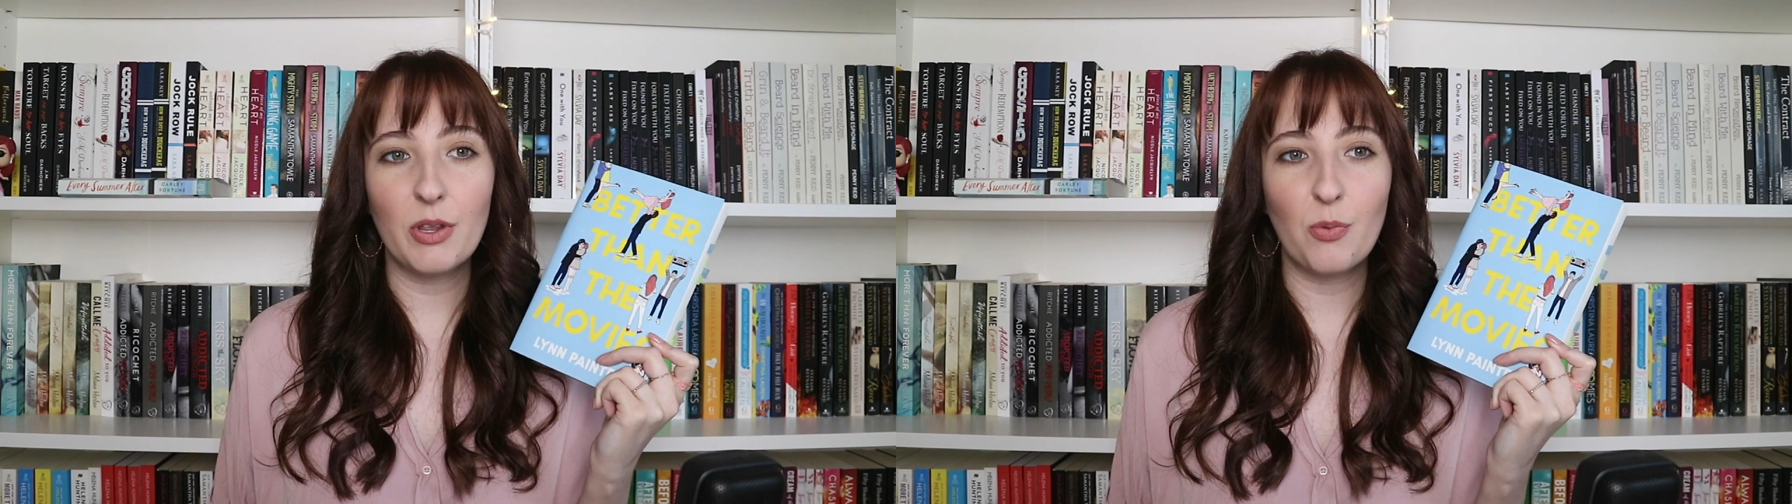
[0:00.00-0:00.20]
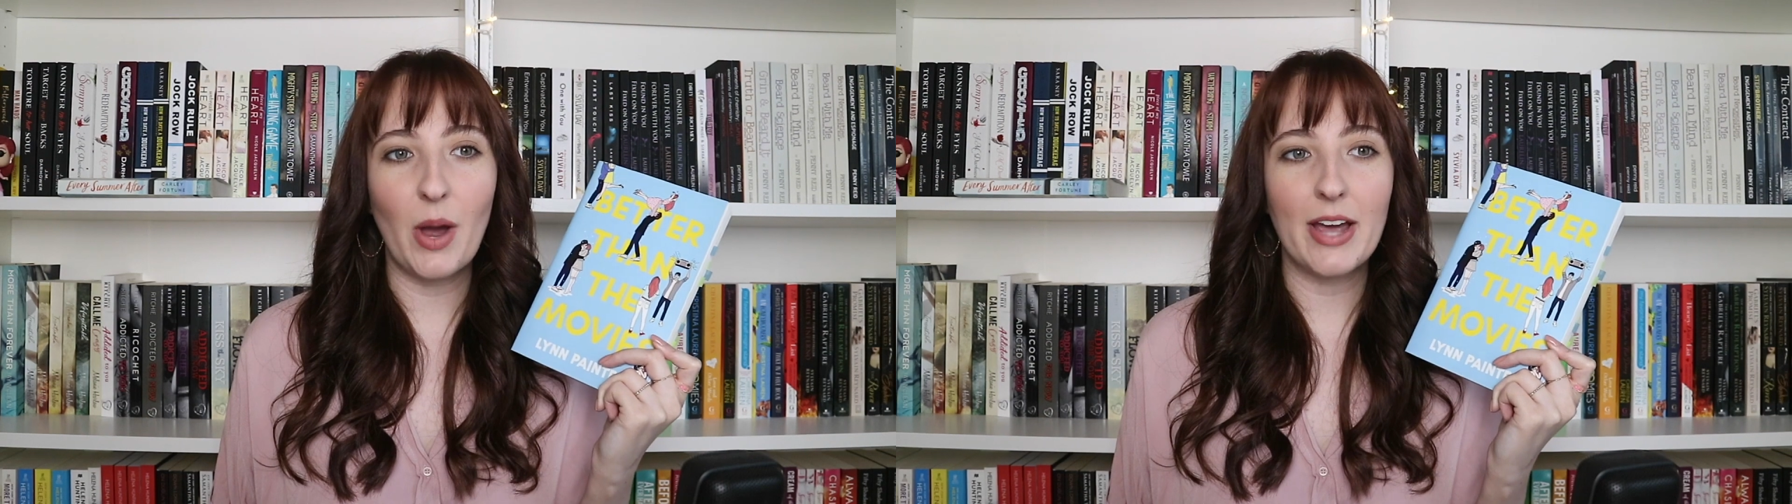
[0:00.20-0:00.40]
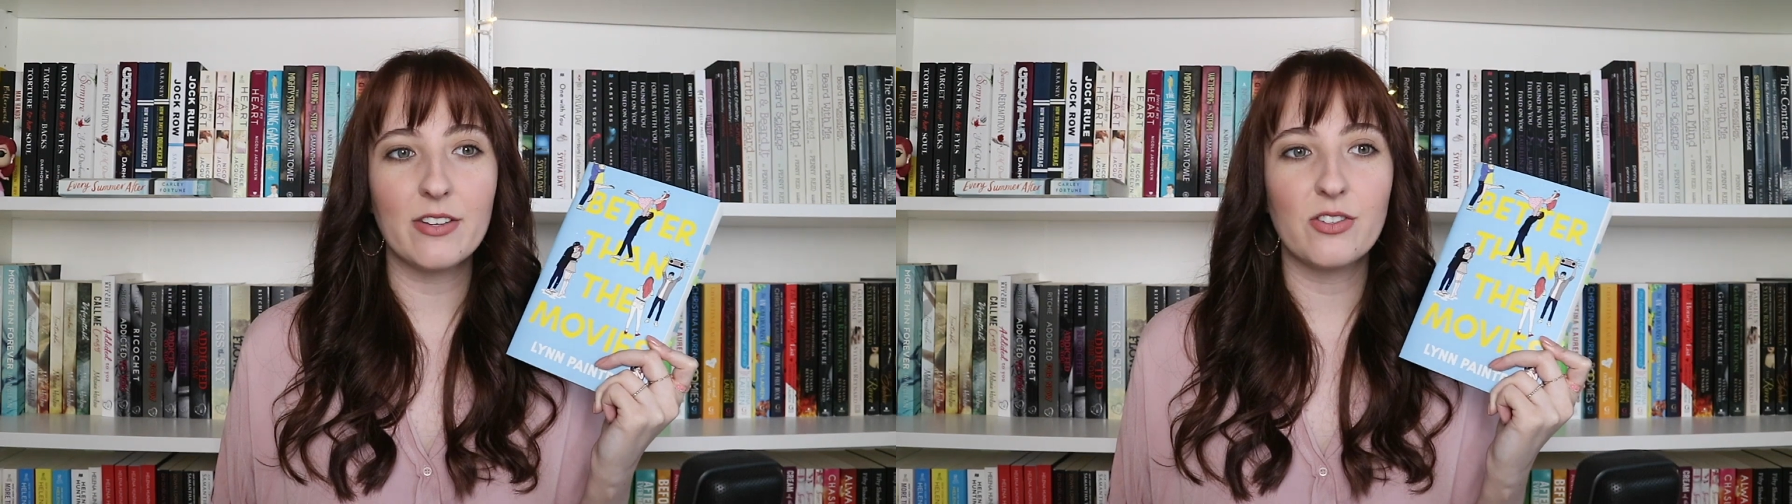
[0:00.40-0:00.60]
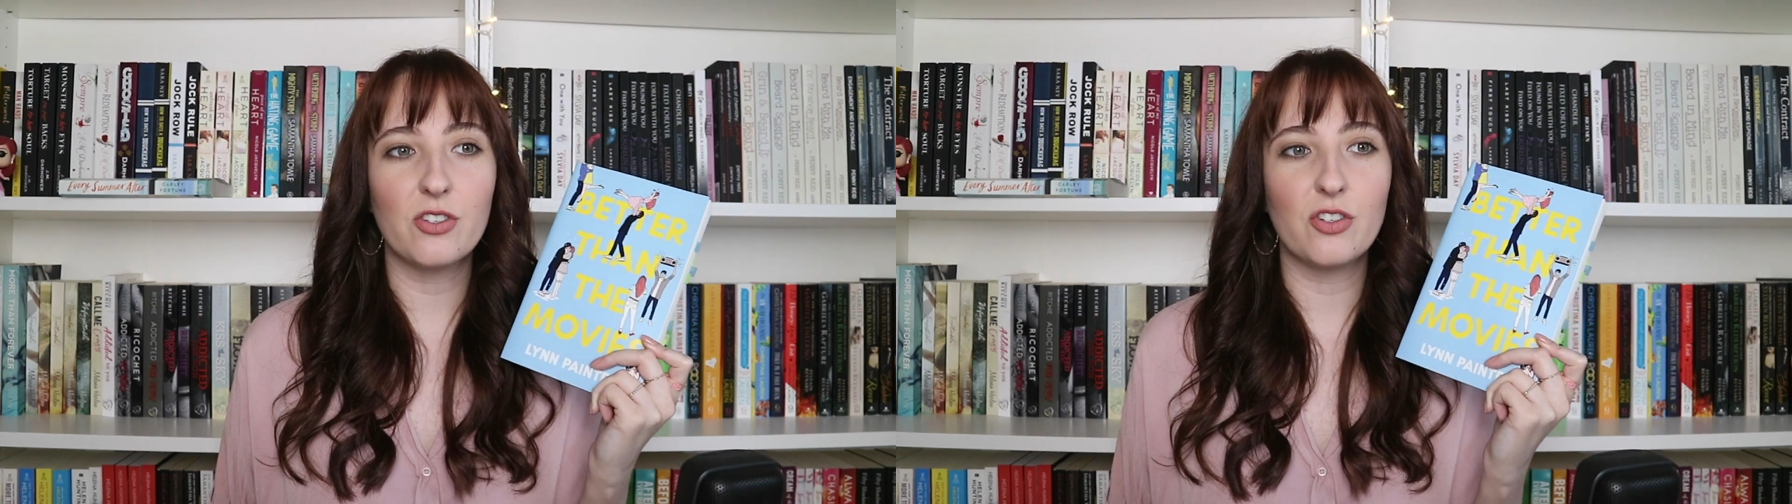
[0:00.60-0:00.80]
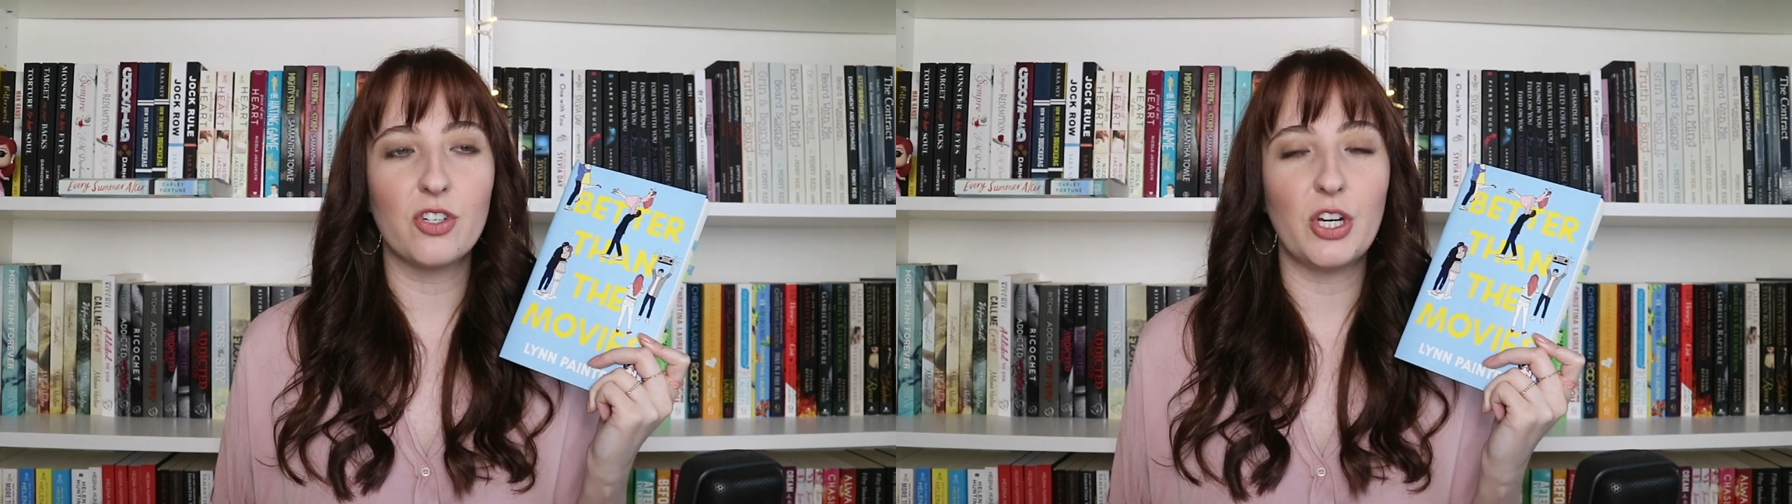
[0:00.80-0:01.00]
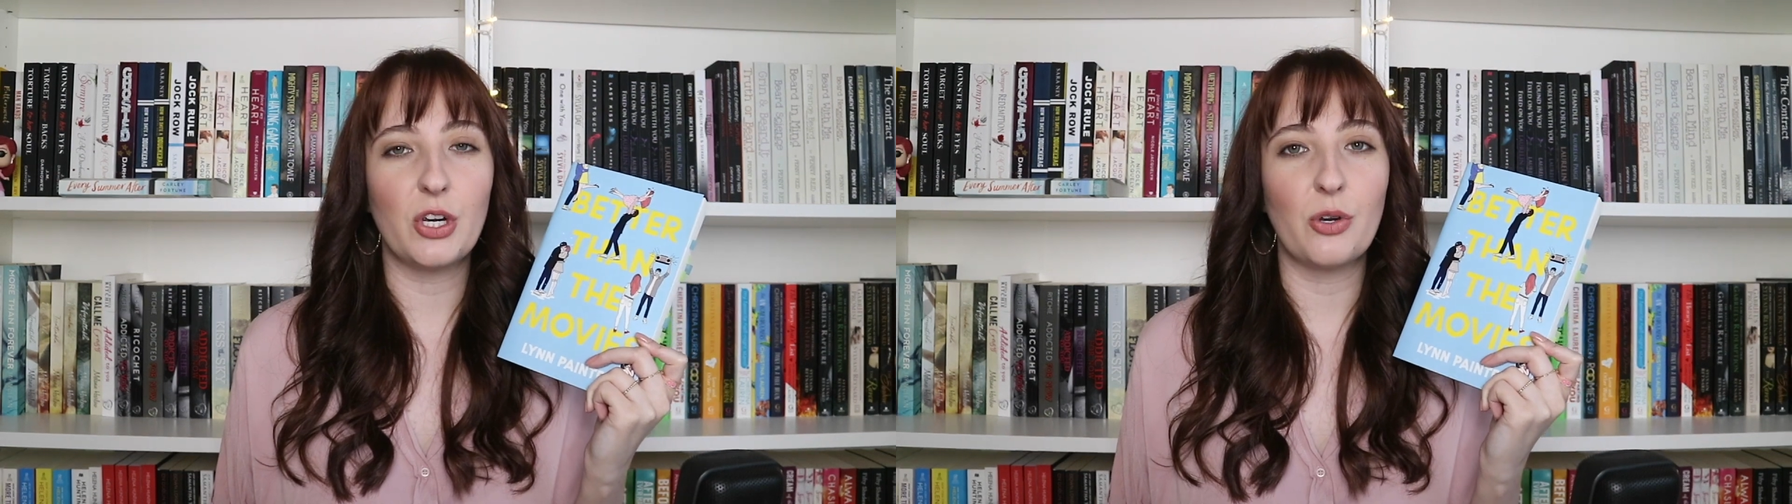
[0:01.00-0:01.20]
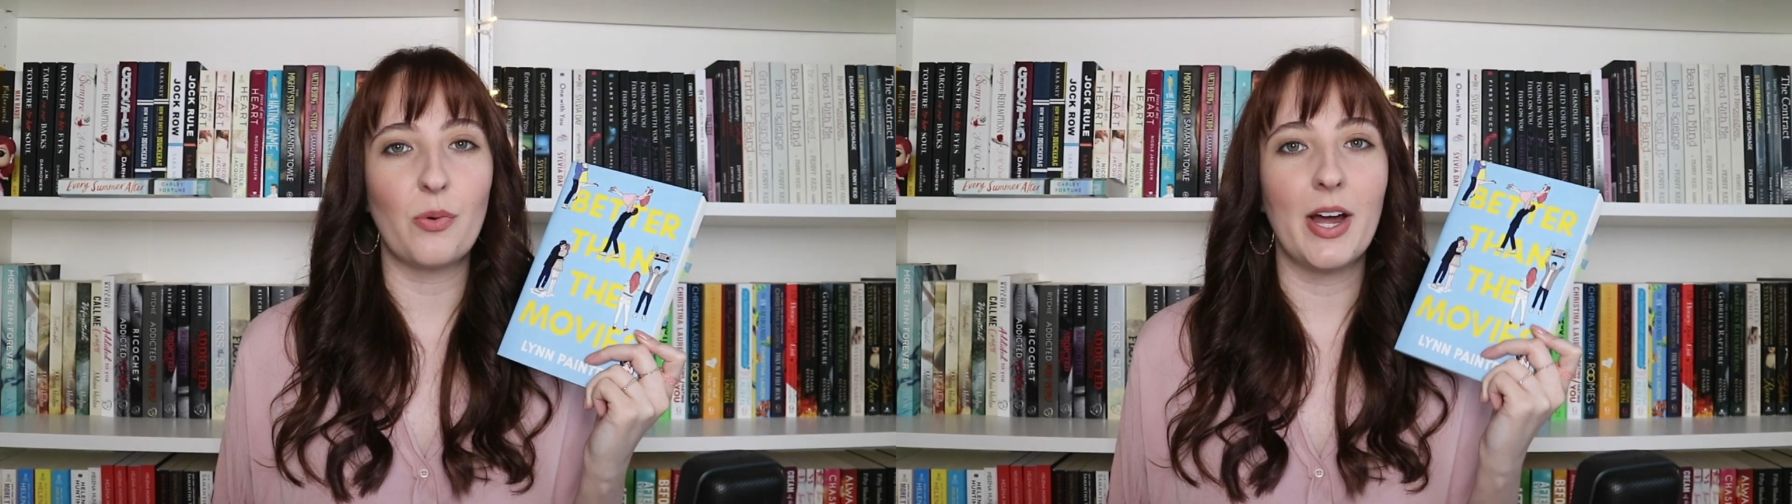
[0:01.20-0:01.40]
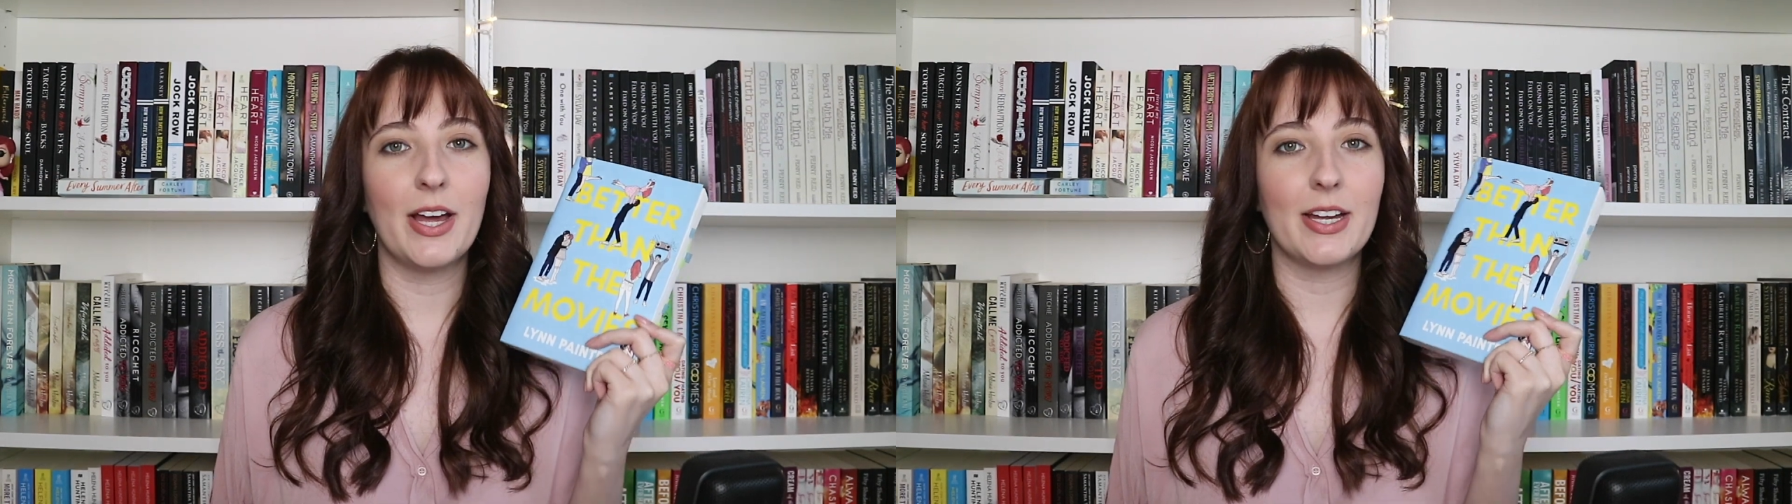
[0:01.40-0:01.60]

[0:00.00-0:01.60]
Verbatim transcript: with Wes to